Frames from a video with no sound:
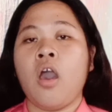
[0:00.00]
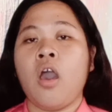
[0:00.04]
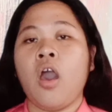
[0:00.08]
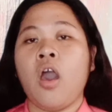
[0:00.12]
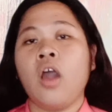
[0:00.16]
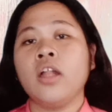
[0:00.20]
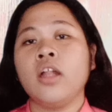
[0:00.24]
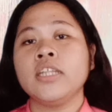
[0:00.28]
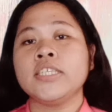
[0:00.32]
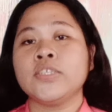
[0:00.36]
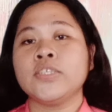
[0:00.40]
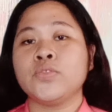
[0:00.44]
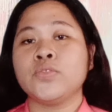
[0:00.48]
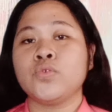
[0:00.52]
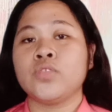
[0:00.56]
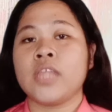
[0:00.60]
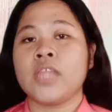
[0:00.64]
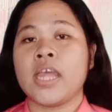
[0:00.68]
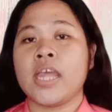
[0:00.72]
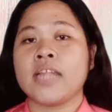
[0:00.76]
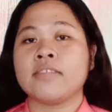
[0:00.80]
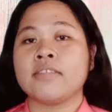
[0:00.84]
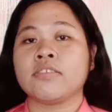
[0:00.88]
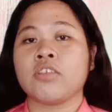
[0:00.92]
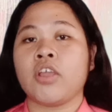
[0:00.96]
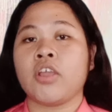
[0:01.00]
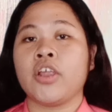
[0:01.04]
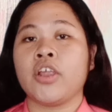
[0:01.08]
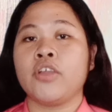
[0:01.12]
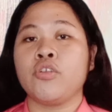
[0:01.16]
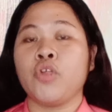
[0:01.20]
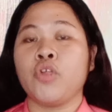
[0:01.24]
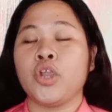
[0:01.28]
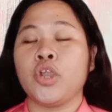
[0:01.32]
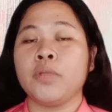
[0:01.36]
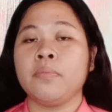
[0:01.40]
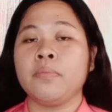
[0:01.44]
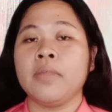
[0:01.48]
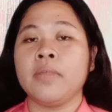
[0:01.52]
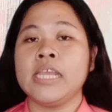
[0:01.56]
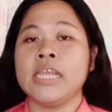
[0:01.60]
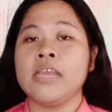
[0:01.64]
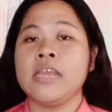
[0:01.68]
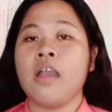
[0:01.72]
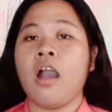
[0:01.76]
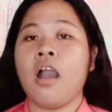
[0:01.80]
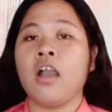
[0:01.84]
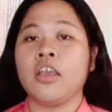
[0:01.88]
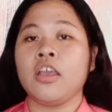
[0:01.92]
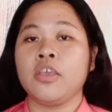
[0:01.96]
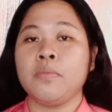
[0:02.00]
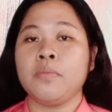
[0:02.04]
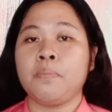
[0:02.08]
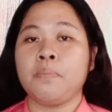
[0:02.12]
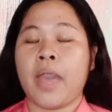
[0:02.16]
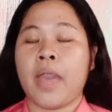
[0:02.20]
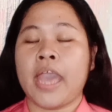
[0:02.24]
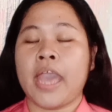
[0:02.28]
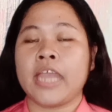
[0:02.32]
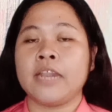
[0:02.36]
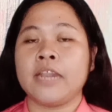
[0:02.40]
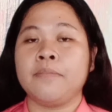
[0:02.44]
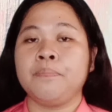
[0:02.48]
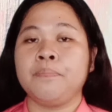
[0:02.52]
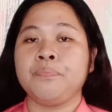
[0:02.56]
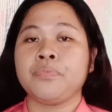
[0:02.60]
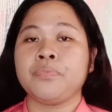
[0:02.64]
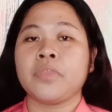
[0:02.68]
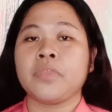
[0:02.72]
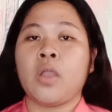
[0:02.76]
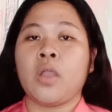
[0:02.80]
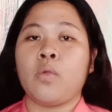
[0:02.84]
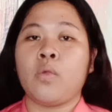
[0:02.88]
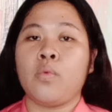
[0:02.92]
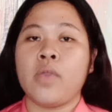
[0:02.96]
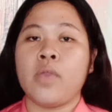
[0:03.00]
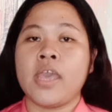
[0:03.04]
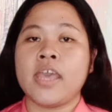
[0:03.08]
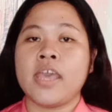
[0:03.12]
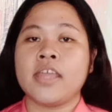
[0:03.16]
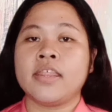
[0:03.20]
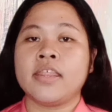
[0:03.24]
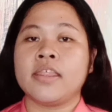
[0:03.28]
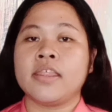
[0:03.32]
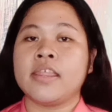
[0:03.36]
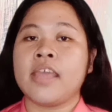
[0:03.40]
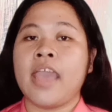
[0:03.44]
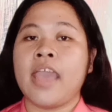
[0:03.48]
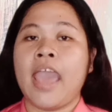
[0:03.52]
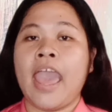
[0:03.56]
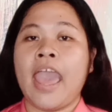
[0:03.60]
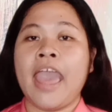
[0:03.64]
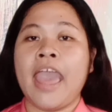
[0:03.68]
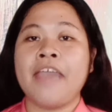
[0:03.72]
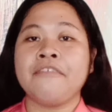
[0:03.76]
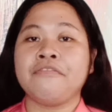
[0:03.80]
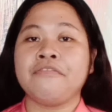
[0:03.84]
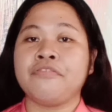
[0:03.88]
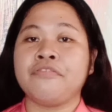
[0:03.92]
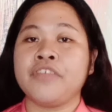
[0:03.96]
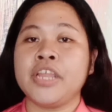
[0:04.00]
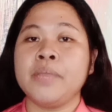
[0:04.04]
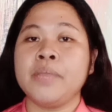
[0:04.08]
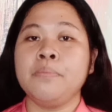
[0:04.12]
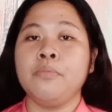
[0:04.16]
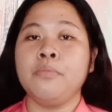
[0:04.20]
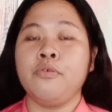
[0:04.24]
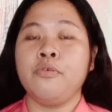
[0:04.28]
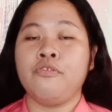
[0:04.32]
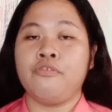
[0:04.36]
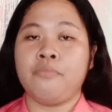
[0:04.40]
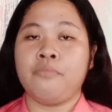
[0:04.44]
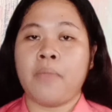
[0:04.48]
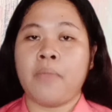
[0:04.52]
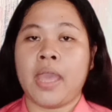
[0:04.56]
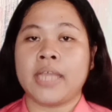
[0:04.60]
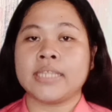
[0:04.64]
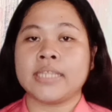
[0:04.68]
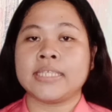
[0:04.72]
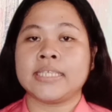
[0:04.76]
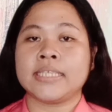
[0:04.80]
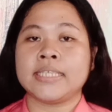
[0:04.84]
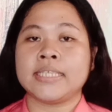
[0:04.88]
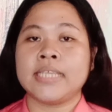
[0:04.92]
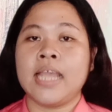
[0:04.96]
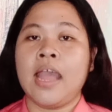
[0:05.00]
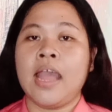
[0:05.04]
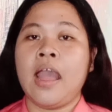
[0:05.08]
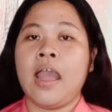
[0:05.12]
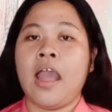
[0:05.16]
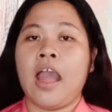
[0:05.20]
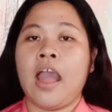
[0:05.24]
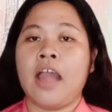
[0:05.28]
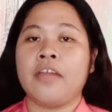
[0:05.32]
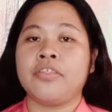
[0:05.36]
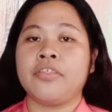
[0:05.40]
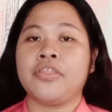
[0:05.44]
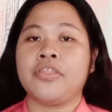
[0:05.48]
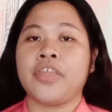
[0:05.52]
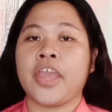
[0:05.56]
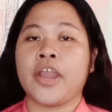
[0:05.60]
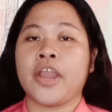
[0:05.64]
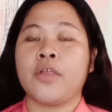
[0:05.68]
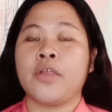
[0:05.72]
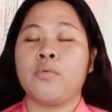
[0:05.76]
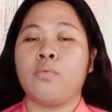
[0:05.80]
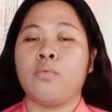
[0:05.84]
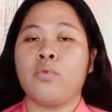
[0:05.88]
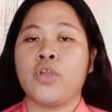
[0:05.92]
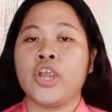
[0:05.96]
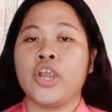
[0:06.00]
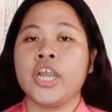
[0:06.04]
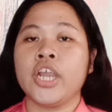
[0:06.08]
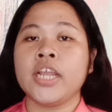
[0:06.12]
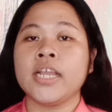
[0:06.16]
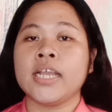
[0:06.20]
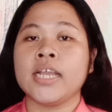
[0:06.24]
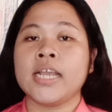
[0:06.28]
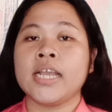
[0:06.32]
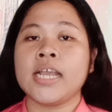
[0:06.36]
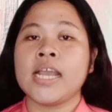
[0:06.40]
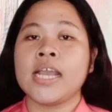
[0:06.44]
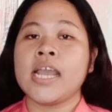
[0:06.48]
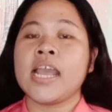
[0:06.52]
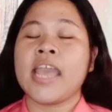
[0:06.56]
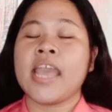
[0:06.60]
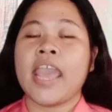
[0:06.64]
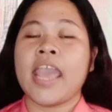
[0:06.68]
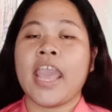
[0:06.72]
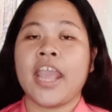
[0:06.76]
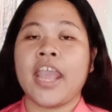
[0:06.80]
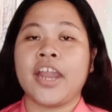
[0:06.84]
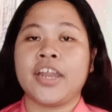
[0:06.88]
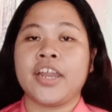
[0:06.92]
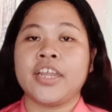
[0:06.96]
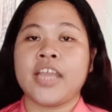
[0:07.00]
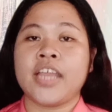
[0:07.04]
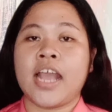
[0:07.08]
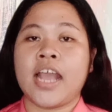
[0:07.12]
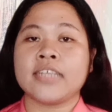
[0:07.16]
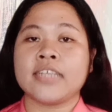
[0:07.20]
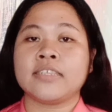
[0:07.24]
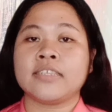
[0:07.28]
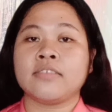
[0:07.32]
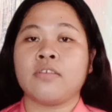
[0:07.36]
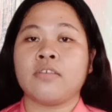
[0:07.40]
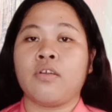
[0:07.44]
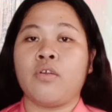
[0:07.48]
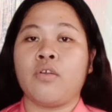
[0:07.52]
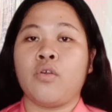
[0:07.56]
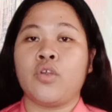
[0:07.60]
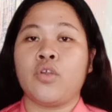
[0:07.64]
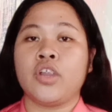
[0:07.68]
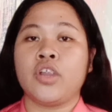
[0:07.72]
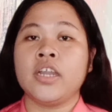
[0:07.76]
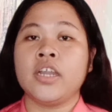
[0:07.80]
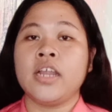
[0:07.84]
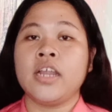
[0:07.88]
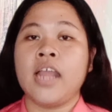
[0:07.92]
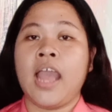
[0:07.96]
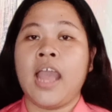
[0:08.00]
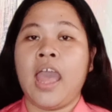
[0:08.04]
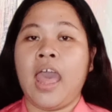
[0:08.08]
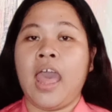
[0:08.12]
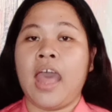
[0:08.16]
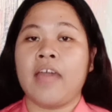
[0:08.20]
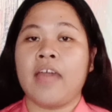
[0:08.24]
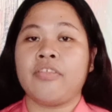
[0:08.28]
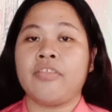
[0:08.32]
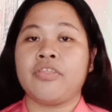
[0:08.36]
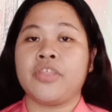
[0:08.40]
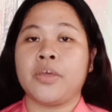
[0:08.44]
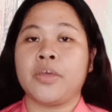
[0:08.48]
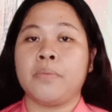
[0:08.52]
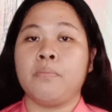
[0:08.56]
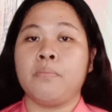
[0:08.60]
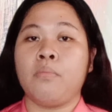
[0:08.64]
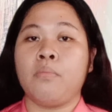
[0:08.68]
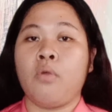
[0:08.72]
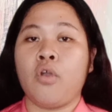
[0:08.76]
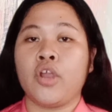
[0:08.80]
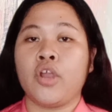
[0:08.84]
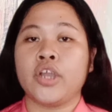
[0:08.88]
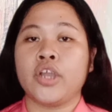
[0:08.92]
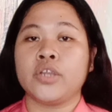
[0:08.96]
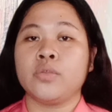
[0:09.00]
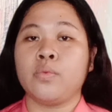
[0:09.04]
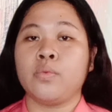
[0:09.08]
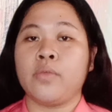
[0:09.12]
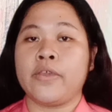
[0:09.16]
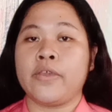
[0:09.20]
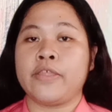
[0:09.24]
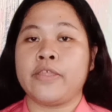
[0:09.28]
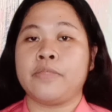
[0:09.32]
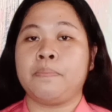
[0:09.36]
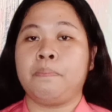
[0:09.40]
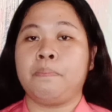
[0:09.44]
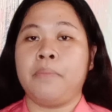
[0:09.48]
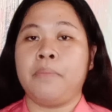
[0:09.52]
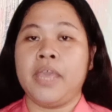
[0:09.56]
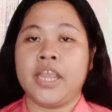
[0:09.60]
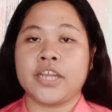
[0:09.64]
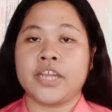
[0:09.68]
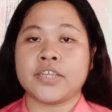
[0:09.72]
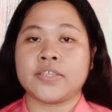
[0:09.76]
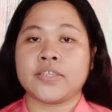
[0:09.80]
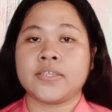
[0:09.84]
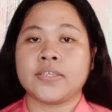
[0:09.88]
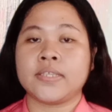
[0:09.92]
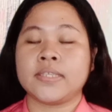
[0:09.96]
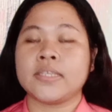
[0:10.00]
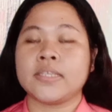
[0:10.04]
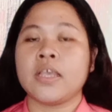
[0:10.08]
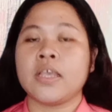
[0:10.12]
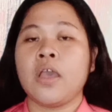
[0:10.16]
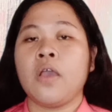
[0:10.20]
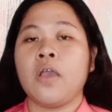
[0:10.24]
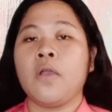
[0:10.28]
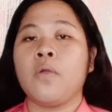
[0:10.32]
All students are normally occupied with every movement at their work areas or at the board with peers.